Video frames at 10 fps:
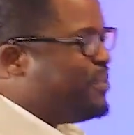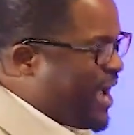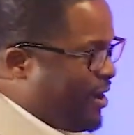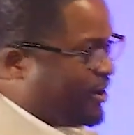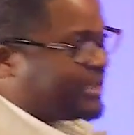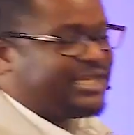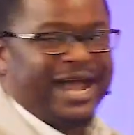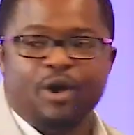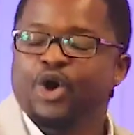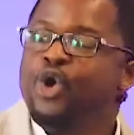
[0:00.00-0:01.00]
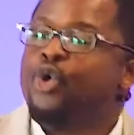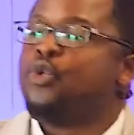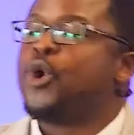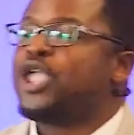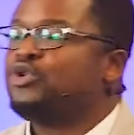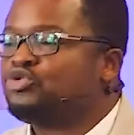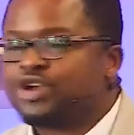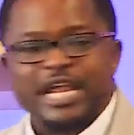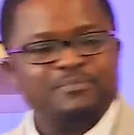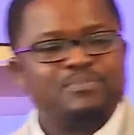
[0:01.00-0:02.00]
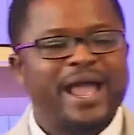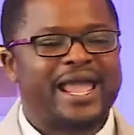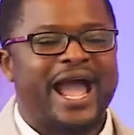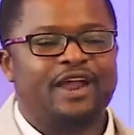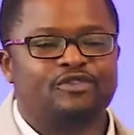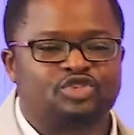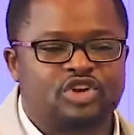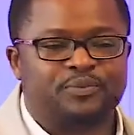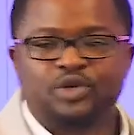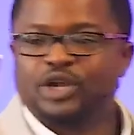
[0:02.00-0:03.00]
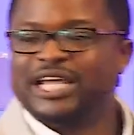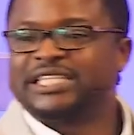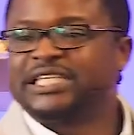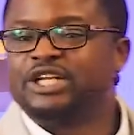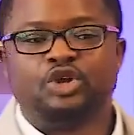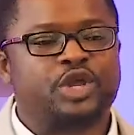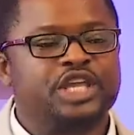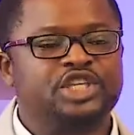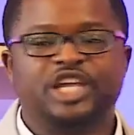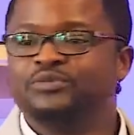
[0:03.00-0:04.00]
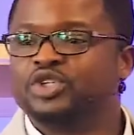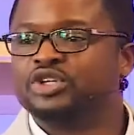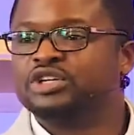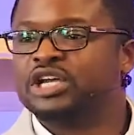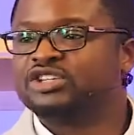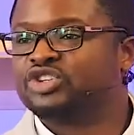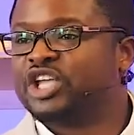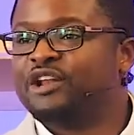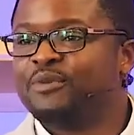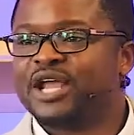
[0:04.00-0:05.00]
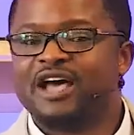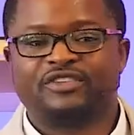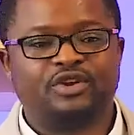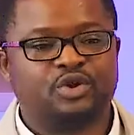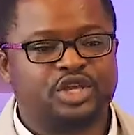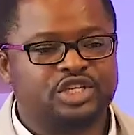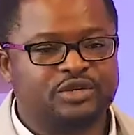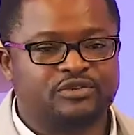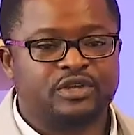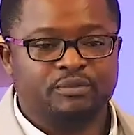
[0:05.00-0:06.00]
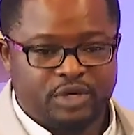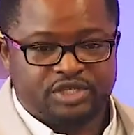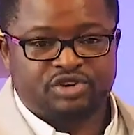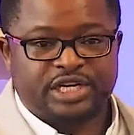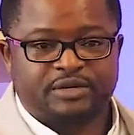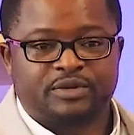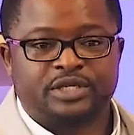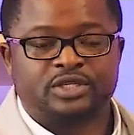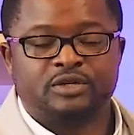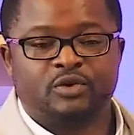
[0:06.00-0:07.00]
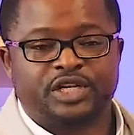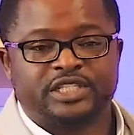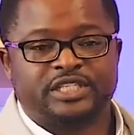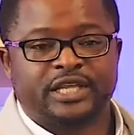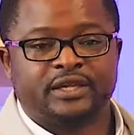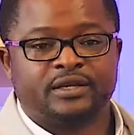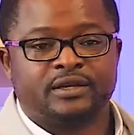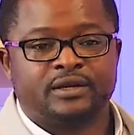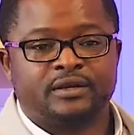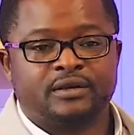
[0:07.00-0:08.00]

rebelled. Now, when you read my kind of scripture, let's see New King James. Does anybody have a New King James? Please read it, please. What does it say?